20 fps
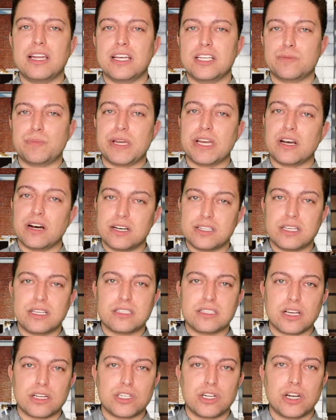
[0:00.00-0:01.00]
is because it's
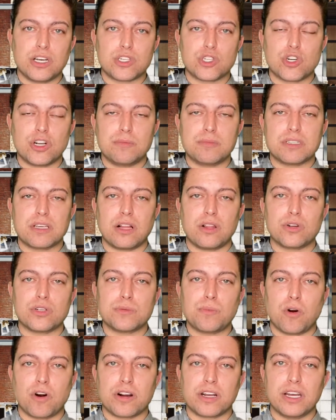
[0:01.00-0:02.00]
such an extreme seller's
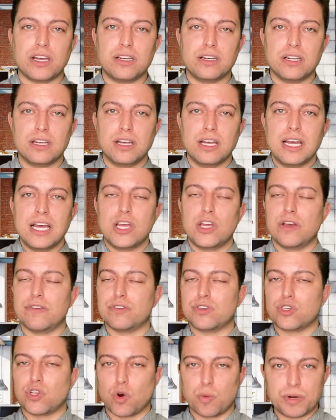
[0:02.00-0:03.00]
market, you have
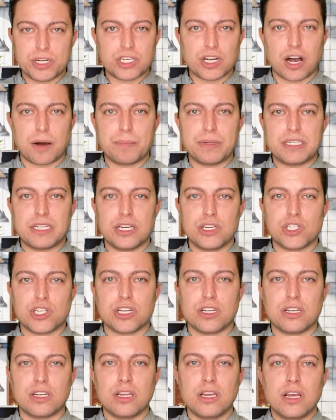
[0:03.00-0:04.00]
so much
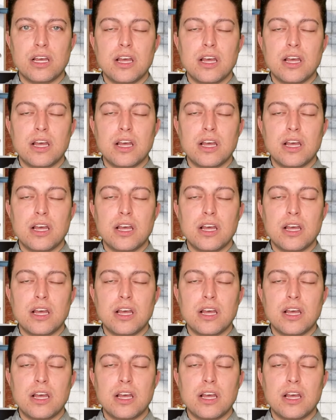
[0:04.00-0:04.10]
competition,